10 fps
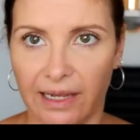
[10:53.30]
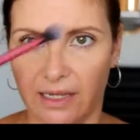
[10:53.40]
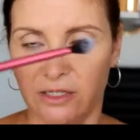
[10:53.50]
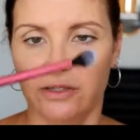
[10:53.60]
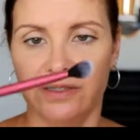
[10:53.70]

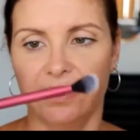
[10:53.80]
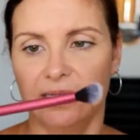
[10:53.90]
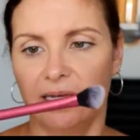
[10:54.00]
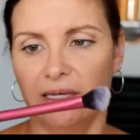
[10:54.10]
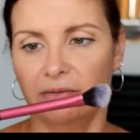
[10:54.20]
And using
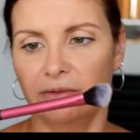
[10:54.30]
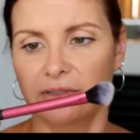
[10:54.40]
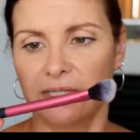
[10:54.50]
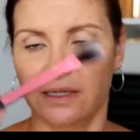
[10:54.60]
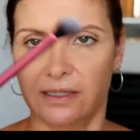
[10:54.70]
a
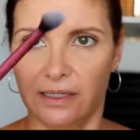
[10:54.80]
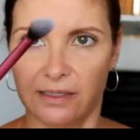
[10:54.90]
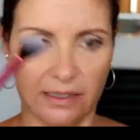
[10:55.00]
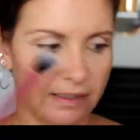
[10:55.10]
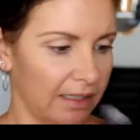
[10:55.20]
Real
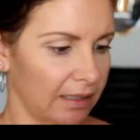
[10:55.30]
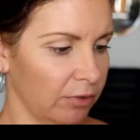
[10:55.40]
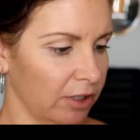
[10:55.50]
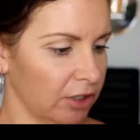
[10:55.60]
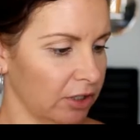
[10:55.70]
Techniques setting
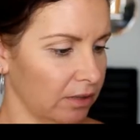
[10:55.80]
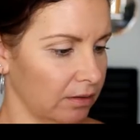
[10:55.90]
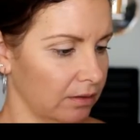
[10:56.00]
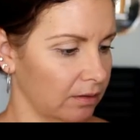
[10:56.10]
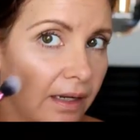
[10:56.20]
brush.
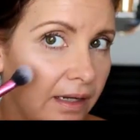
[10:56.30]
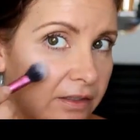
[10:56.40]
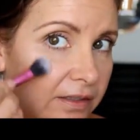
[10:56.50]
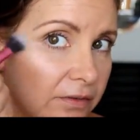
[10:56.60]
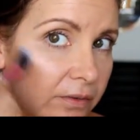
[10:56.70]

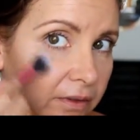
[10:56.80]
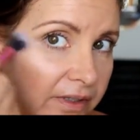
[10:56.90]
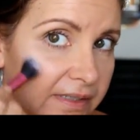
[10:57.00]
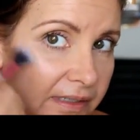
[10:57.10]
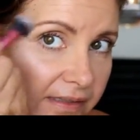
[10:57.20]
And just do a
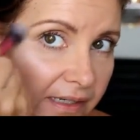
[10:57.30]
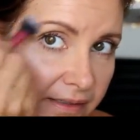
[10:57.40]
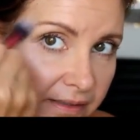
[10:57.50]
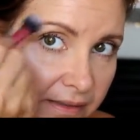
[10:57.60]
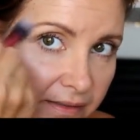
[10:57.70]
nice little
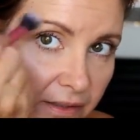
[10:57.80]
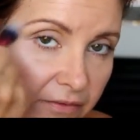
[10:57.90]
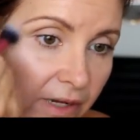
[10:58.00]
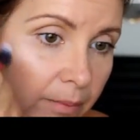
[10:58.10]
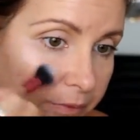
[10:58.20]
dust
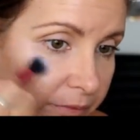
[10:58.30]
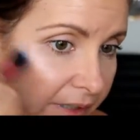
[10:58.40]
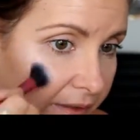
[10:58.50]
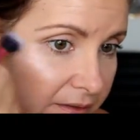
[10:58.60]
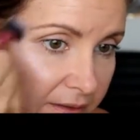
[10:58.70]
sort of up
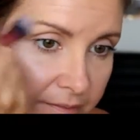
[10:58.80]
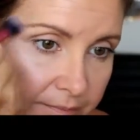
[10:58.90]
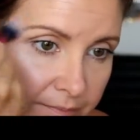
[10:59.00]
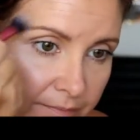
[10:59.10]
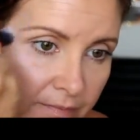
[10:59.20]
around
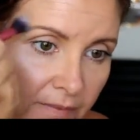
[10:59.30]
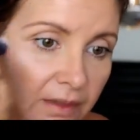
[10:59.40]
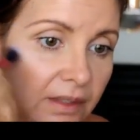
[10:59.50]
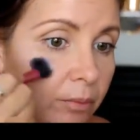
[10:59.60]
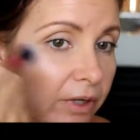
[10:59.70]

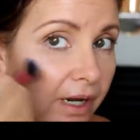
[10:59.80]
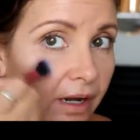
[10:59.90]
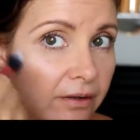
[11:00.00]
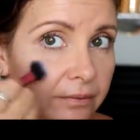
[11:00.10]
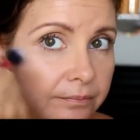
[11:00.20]
the
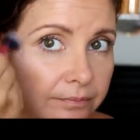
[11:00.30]
brow